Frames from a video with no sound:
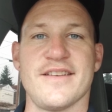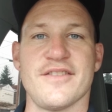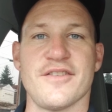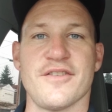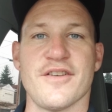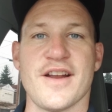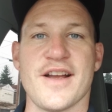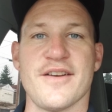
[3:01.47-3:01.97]
in the
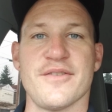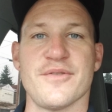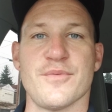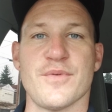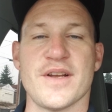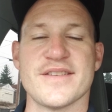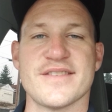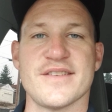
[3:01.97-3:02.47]
ground
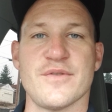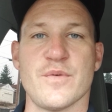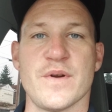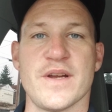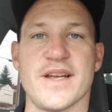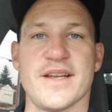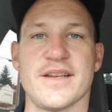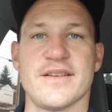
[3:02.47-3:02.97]
rusting
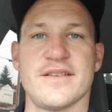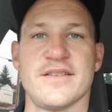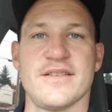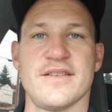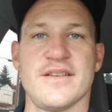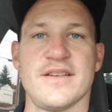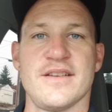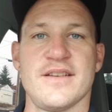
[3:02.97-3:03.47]
away.
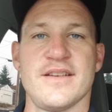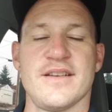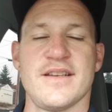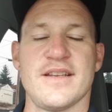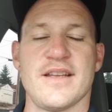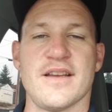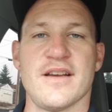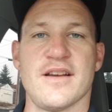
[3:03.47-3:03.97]

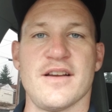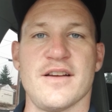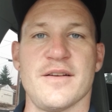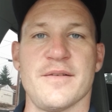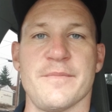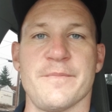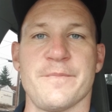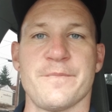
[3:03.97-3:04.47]

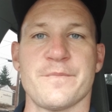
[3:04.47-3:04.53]
Yeah,